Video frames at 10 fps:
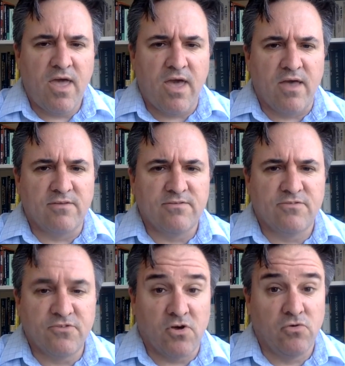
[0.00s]
as a
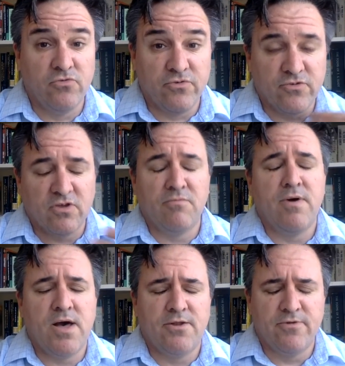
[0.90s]
soldier, as a
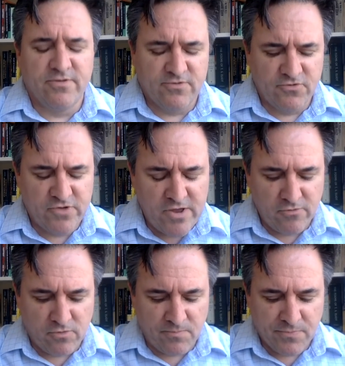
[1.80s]
commander, and as a
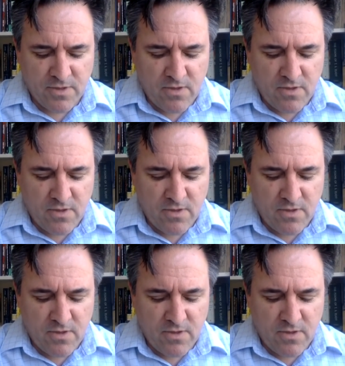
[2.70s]
general,